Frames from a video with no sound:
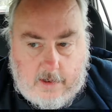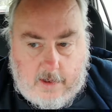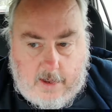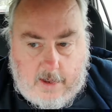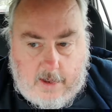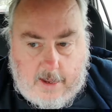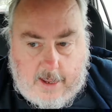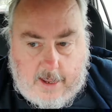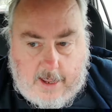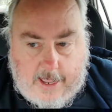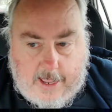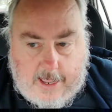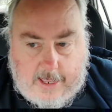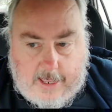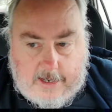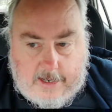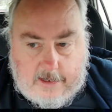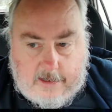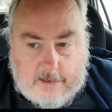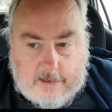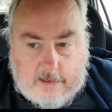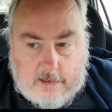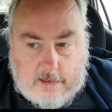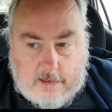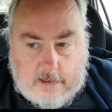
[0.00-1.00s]

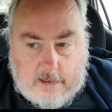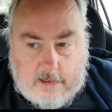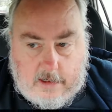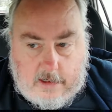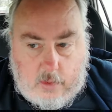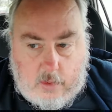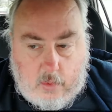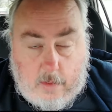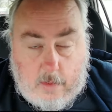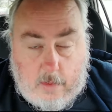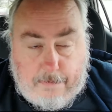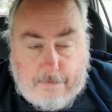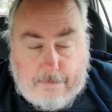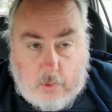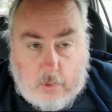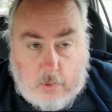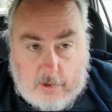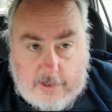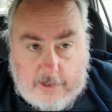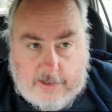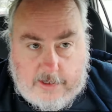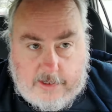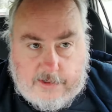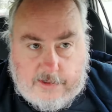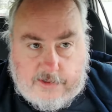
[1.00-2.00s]
and you were
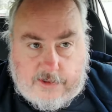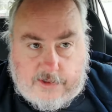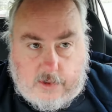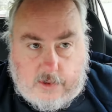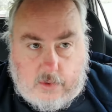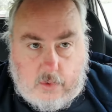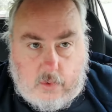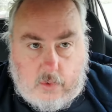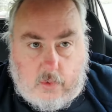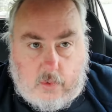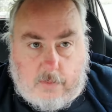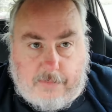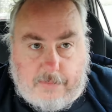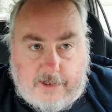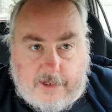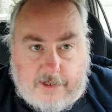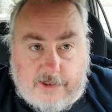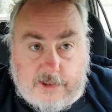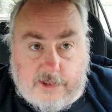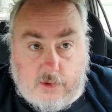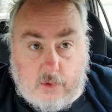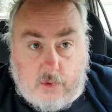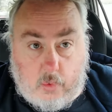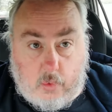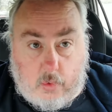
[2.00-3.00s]
bullied in school by the
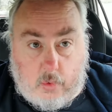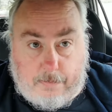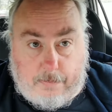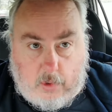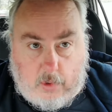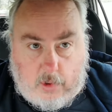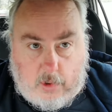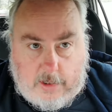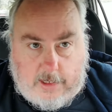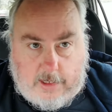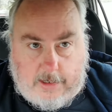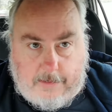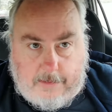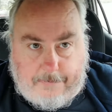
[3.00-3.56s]
school bully.